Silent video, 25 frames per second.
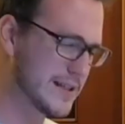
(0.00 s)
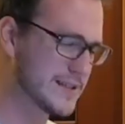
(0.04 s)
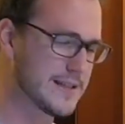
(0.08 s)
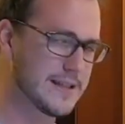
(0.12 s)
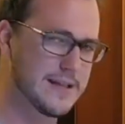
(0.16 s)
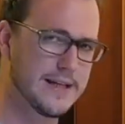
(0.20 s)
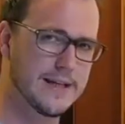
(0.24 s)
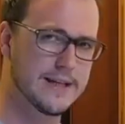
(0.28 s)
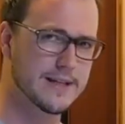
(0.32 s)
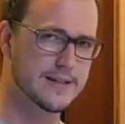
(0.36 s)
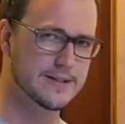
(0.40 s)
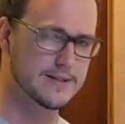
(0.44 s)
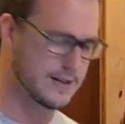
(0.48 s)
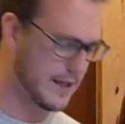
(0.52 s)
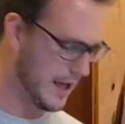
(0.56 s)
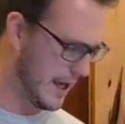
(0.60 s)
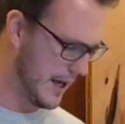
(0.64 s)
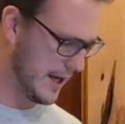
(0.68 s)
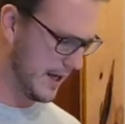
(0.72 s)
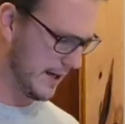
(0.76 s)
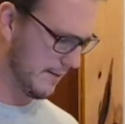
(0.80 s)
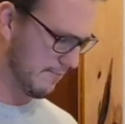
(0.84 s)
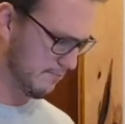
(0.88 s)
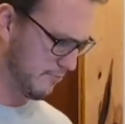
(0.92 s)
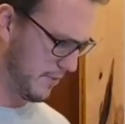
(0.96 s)
is
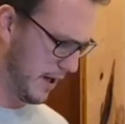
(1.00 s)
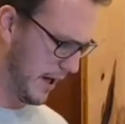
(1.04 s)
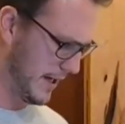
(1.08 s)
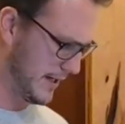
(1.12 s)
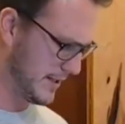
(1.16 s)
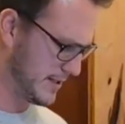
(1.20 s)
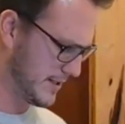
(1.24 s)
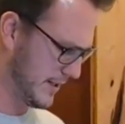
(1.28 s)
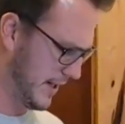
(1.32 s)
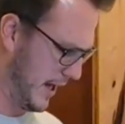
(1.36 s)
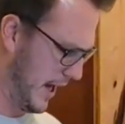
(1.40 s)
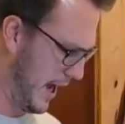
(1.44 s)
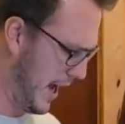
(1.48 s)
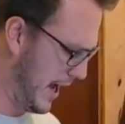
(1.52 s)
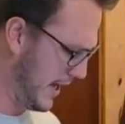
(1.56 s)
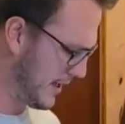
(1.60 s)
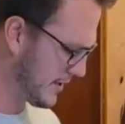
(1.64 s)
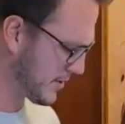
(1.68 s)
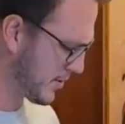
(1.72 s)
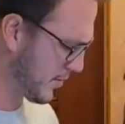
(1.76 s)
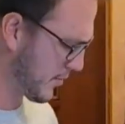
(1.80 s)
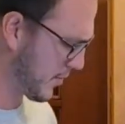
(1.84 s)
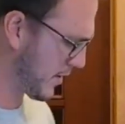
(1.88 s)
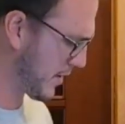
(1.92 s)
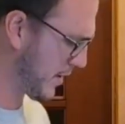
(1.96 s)
getting nice and hot, so
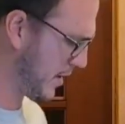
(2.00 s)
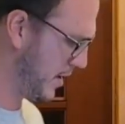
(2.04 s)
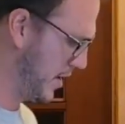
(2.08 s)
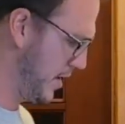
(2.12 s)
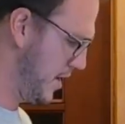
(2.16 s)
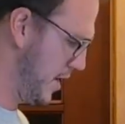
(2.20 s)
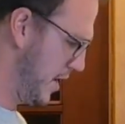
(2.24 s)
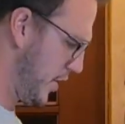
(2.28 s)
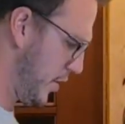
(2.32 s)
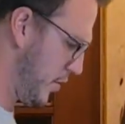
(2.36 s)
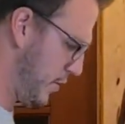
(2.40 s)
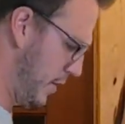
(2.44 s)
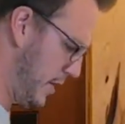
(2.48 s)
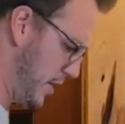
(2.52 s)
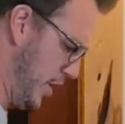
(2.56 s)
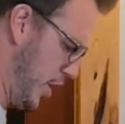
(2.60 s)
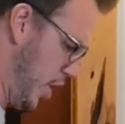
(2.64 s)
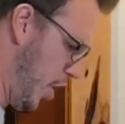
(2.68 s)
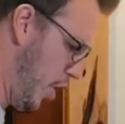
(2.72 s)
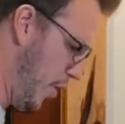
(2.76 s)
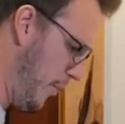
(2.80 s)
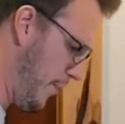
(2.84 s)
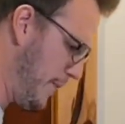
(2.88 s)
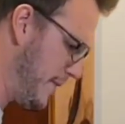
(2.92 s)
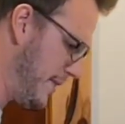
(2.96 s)
we're gonna go ahead and
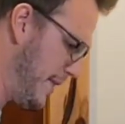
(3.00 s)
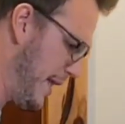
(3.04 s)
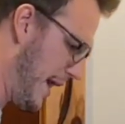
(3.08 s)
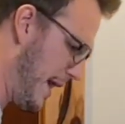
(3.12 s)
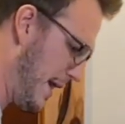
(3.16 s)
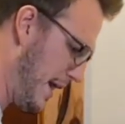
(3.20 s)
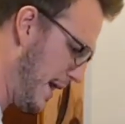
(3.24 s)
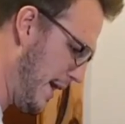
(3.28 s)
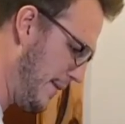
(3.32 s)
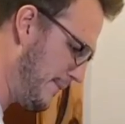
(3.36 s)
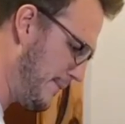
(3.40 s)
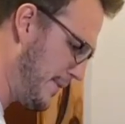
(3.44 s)
open that up.